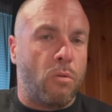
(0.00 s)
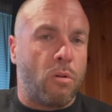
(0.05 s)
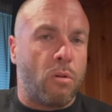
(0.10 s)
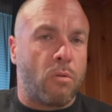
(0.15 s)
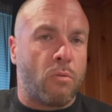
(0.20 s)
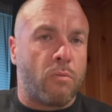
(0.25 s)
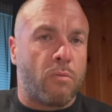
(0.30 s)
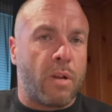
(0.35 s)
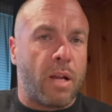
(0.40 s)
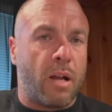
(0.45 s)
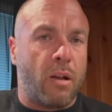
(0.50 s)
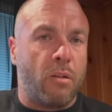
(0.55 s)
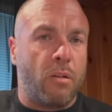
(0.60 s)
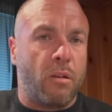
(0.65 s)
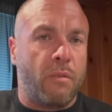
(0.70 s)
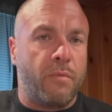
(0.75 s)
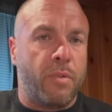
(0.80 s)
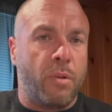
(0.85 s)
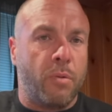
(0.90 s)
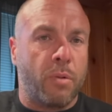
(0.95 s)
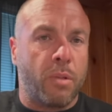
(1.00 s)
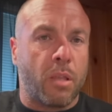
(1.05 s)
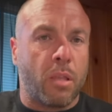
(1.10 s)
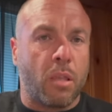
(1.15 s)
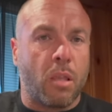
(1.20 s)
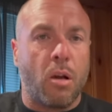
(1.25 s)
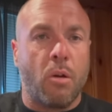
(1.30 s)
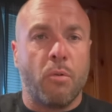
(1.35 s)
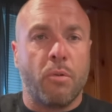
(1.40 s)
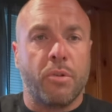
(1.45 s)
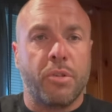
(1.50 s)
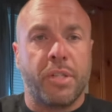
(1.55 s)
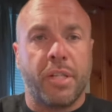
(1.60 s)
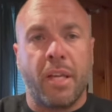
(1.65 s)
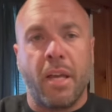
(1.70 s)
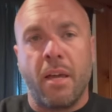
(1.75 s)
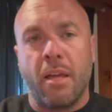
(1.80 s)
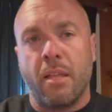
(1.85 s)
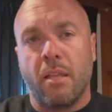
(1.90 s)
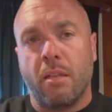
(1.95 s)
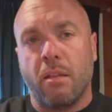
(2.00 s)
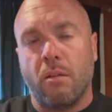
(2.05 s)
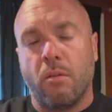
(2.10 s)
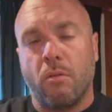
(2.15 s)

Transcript: a route of doing the lowers yet,